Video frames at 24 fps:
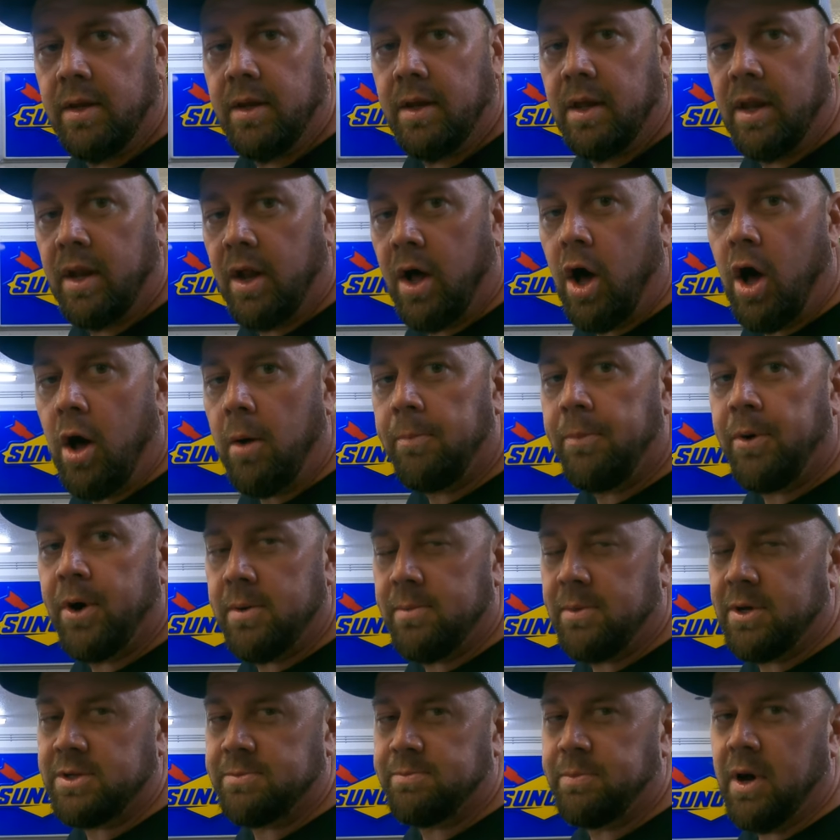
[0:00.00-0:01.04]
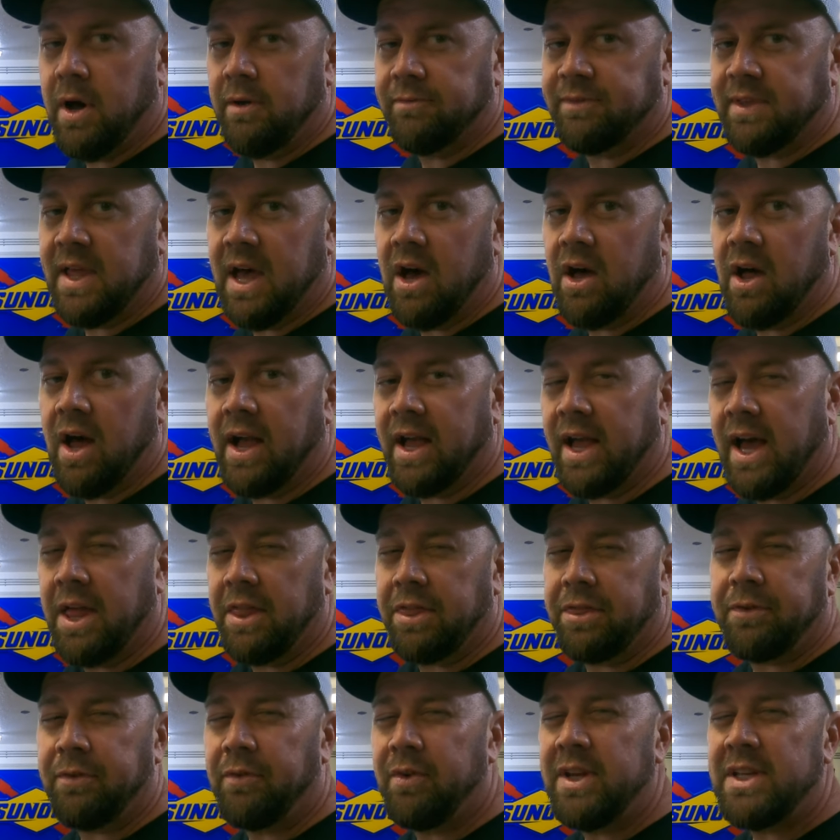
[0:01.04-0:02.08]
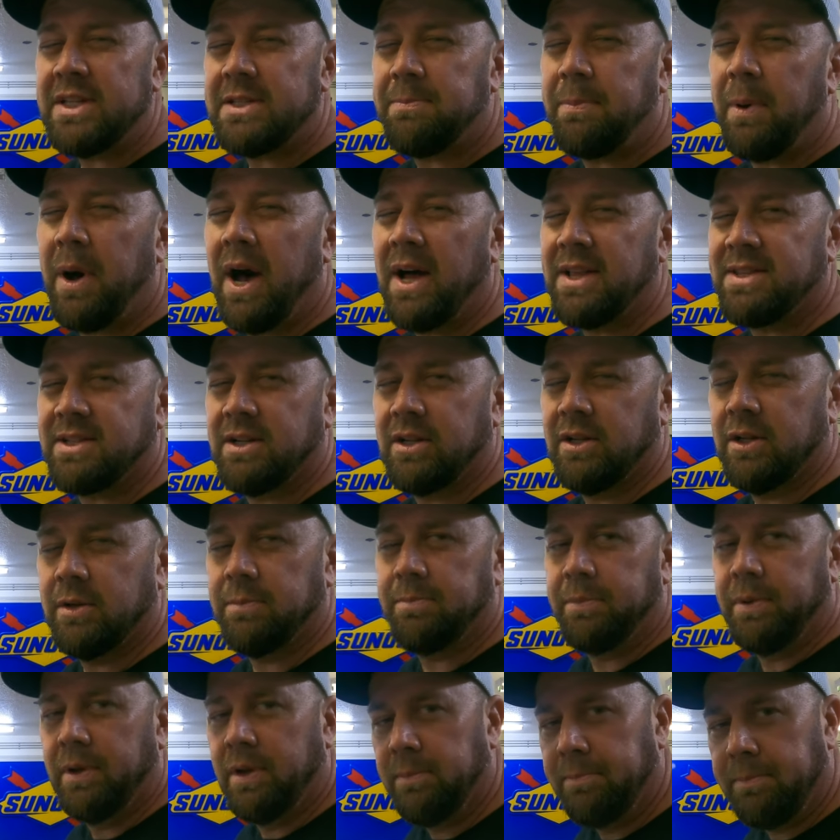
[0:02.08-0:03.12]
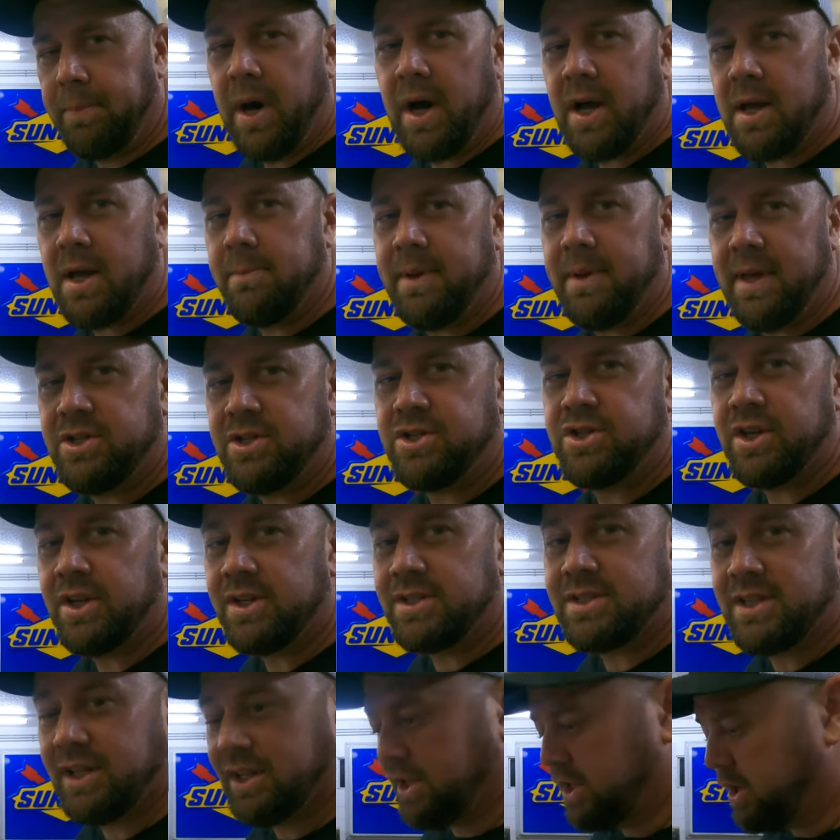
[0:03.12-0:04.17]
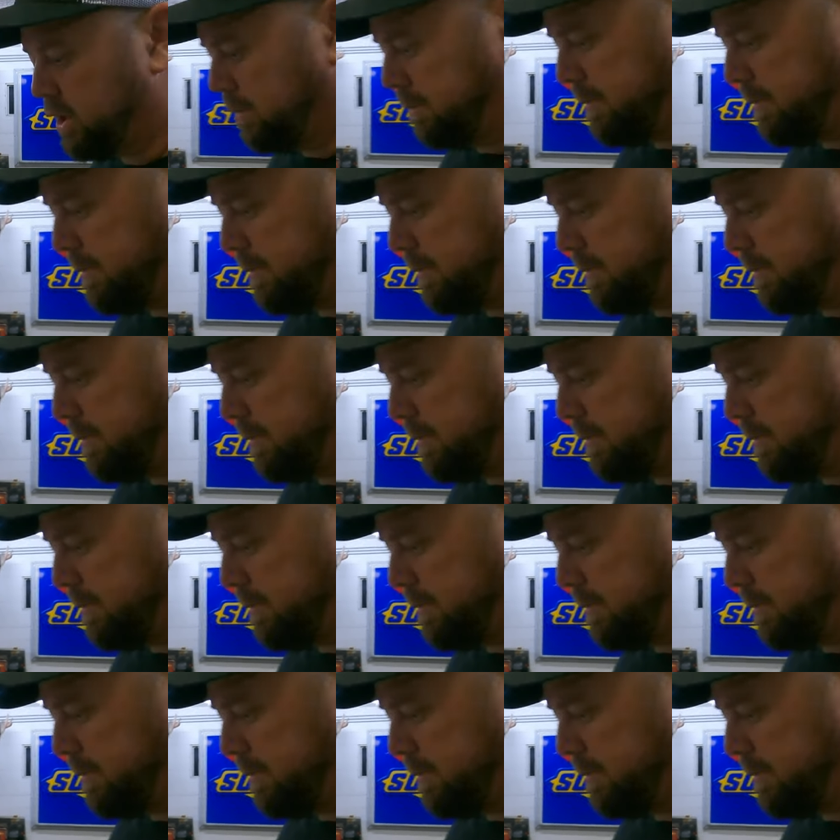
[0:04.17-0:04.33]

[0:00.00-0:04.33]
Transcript: it all pretty much buffed out. I got three spots that are bugging me just a little